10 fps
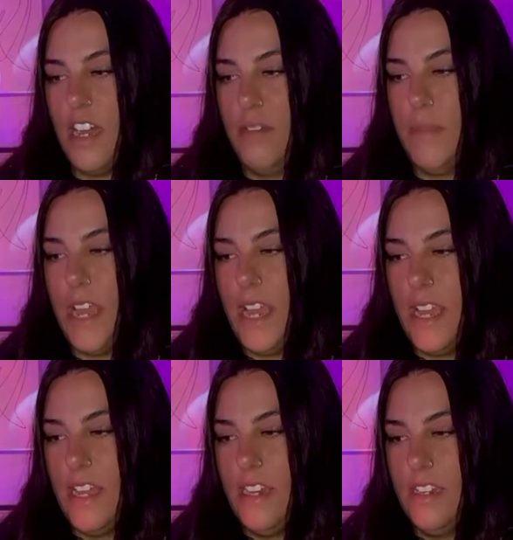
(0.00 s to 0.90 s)

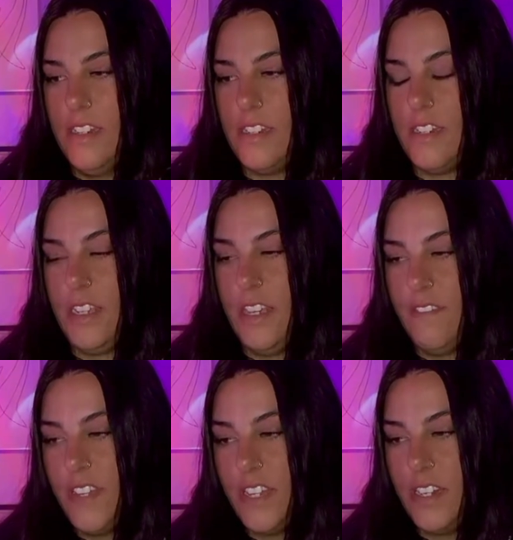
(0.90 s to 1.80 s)
And
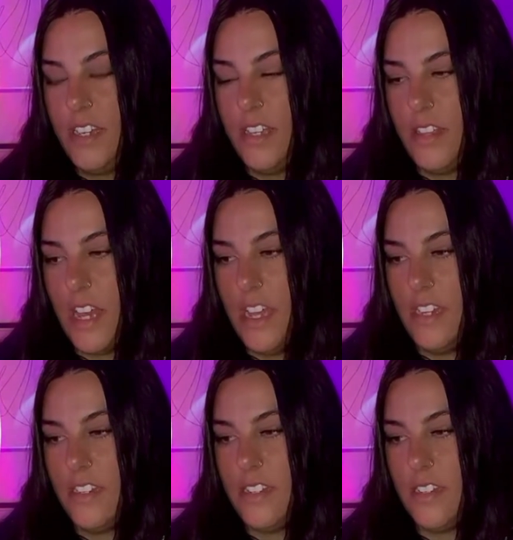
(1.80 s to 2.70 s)
given
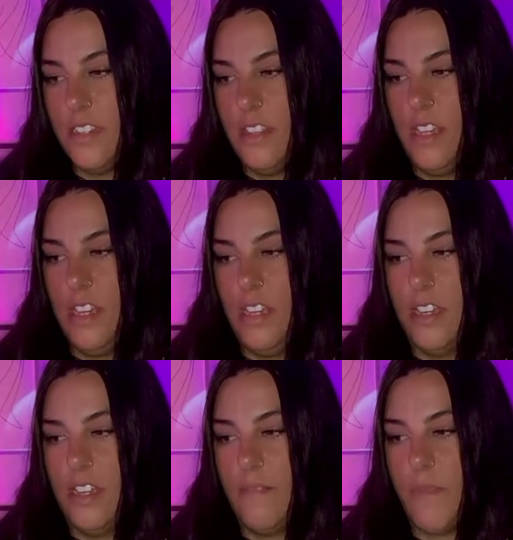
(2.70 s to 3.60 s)
that
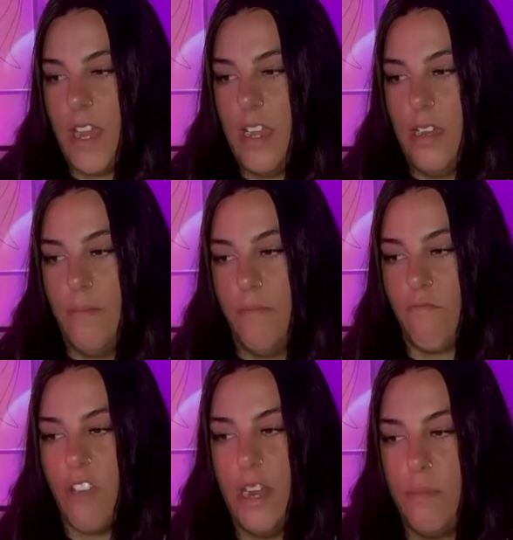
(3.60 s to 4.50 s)
the
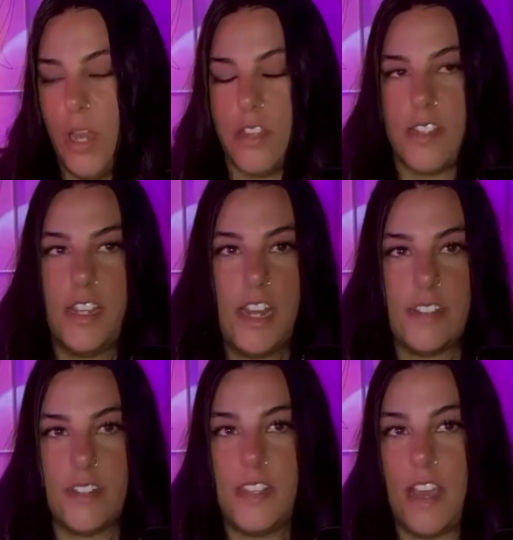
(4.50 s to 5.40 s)
red
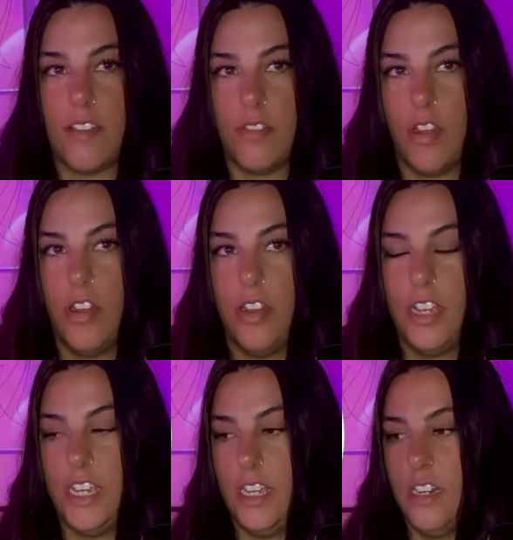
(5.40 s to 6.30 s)
person has a south
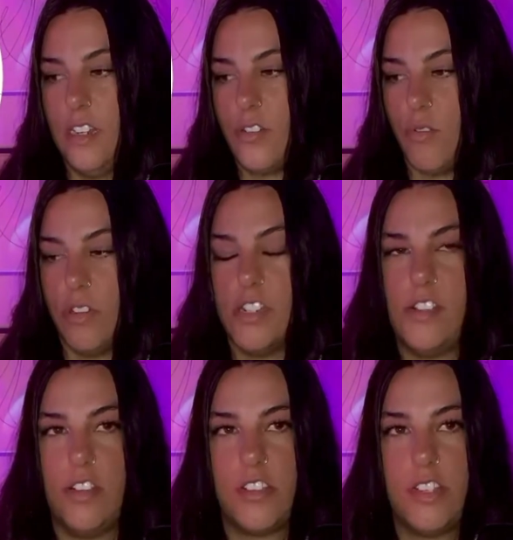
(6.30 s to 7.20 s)
node in Taurus,